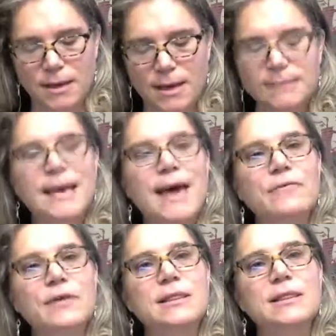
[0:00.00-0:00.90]
It's
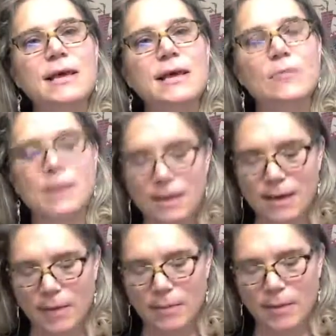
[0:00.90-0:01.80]
everything we
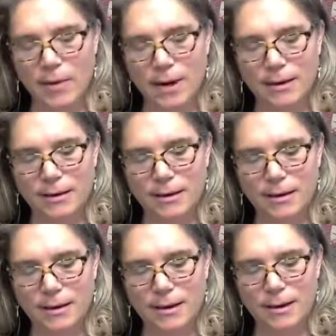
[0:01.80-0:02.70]
come upon,
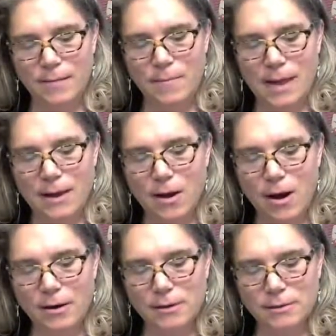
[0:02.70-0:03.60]
make
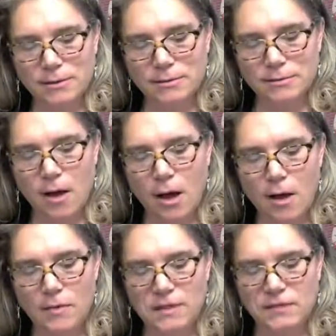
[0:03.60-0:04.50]
ours.
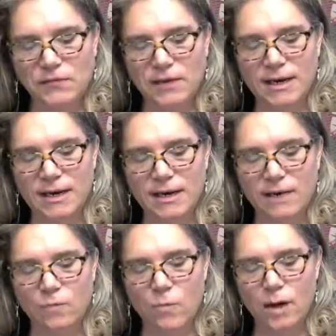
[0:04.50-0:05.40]
All this fitting
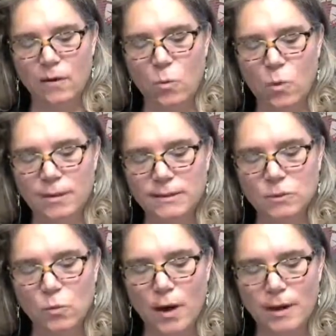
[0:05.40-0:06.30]
of what
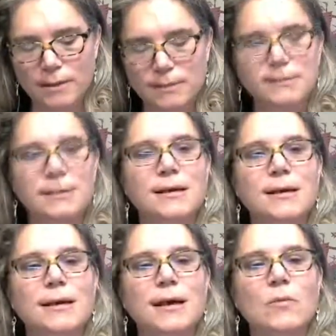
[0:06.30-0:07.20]
once was
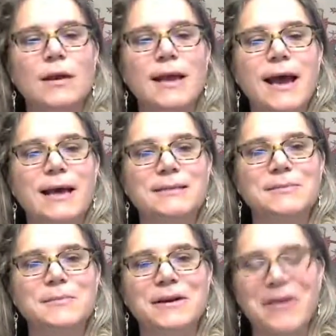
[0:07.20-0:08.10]
and what
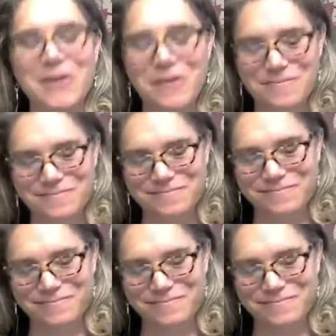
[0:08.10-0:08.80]
has become.